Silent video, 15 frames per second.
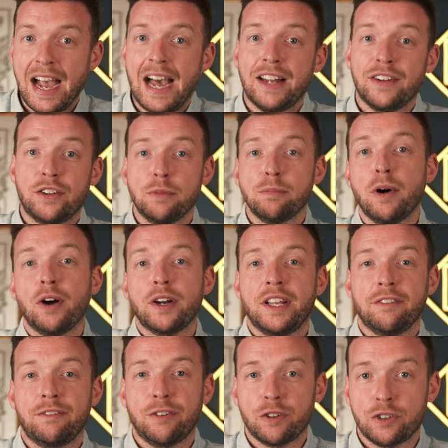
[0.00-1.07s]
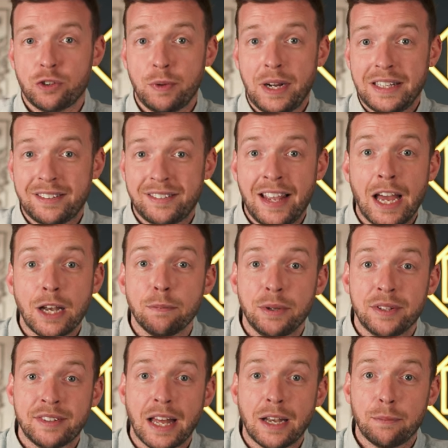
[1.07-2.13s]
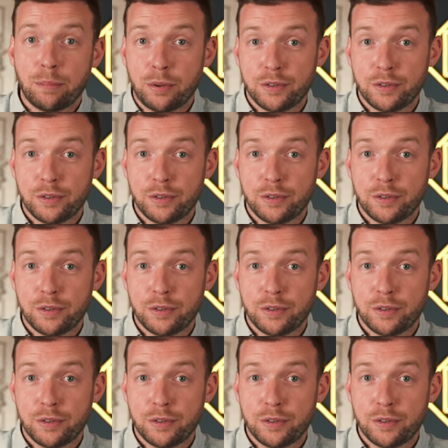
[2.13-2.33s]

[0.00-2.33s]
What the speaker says: and the market fluctuates 10%